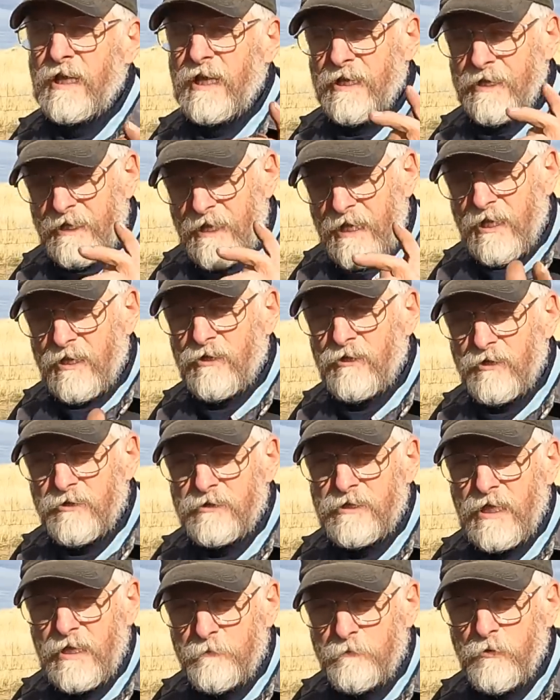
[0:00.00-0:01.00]
and that
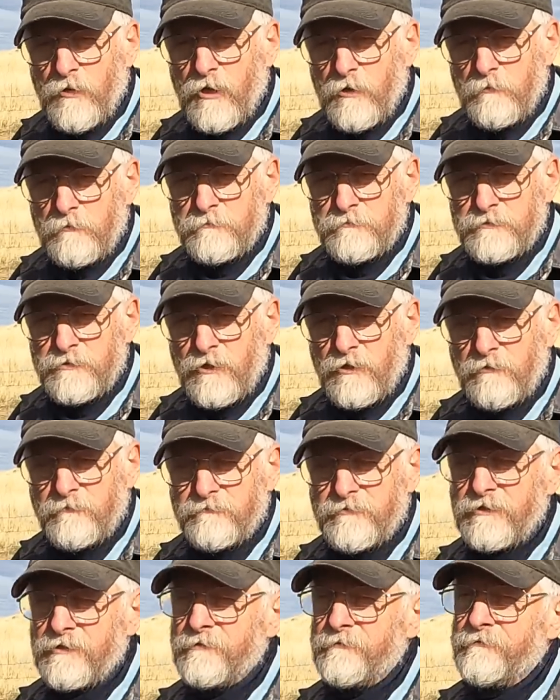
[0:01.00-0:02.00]
got that problem
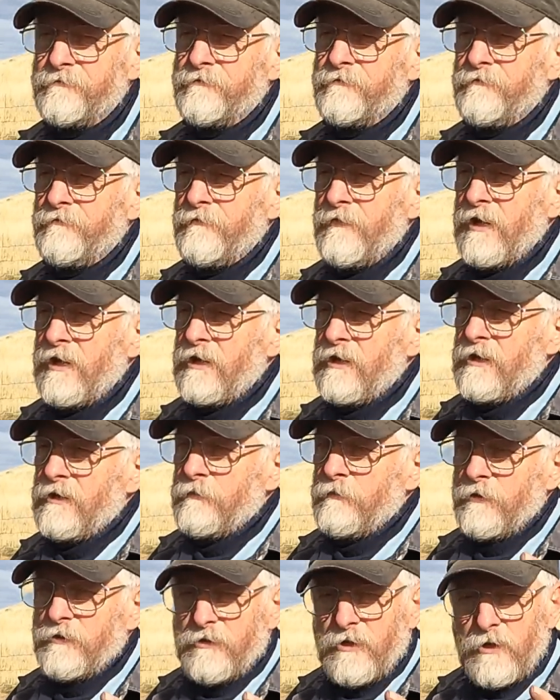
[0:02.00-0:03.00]
solved.
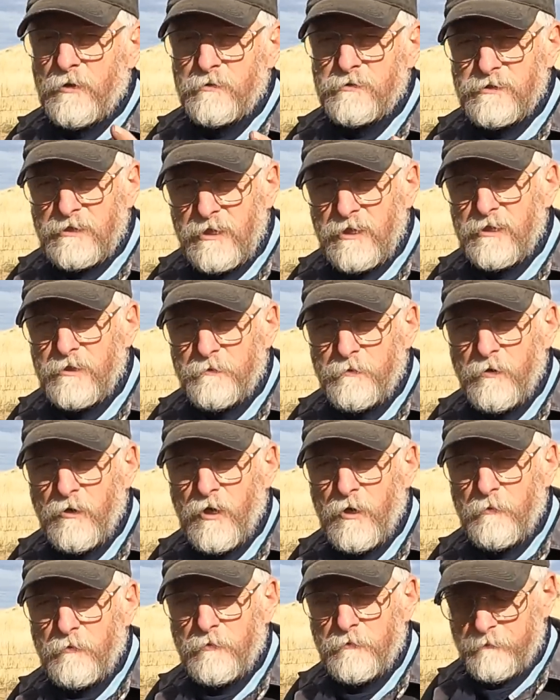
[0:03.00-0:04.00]
But there was another
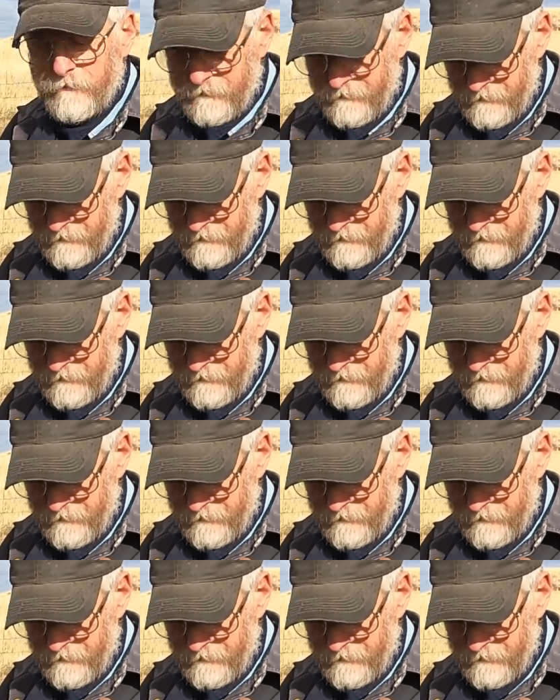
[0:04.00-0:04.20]
problem.